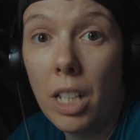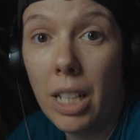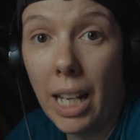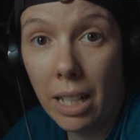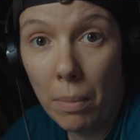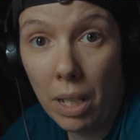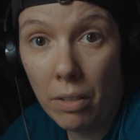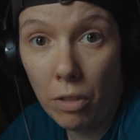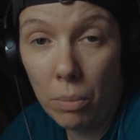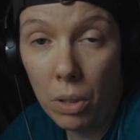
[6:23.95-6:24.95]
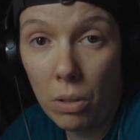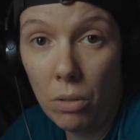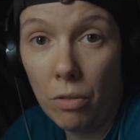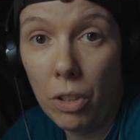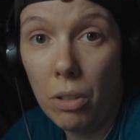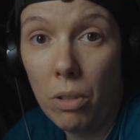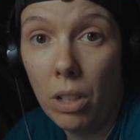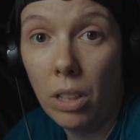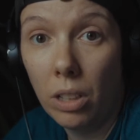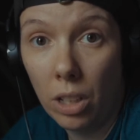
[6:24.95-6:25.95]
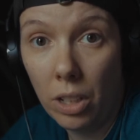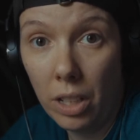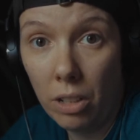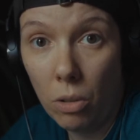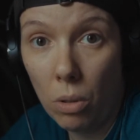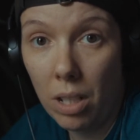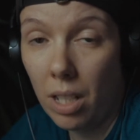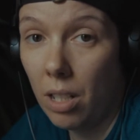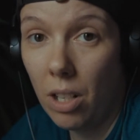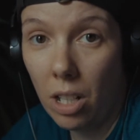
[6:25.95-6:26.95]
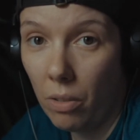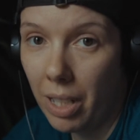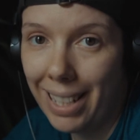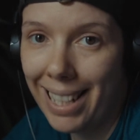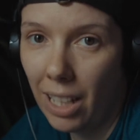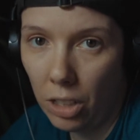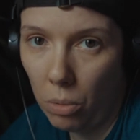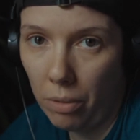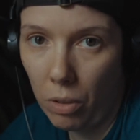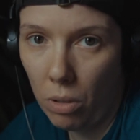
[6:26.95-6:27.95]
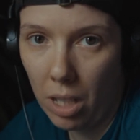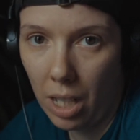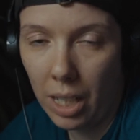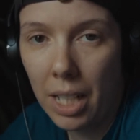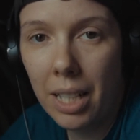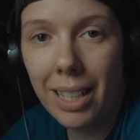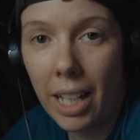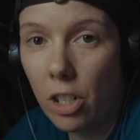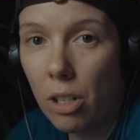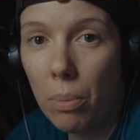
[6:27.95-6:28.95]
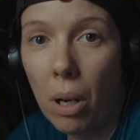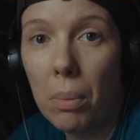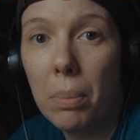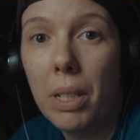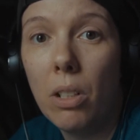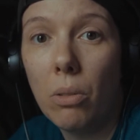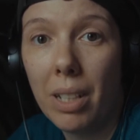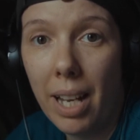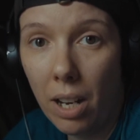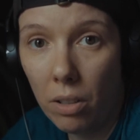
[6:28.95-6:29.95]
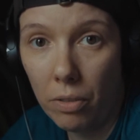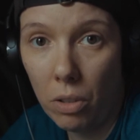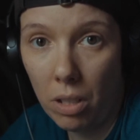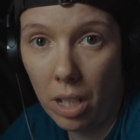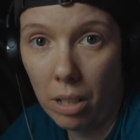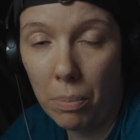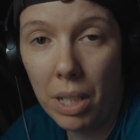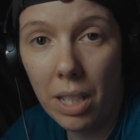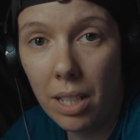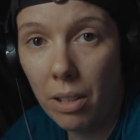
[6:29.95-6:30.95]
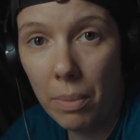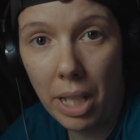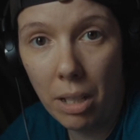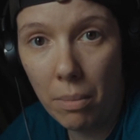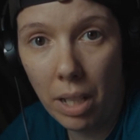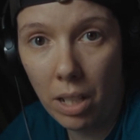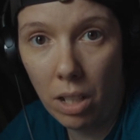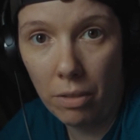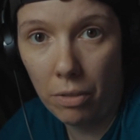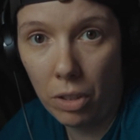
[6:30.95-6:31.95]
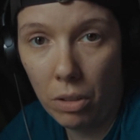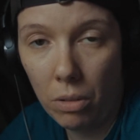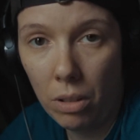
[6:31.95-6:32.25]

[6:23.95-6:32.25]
getting money from you for you to learn in their course is not going to tell you if you suck. They actually probably don't care if you suck because they're making money off of you.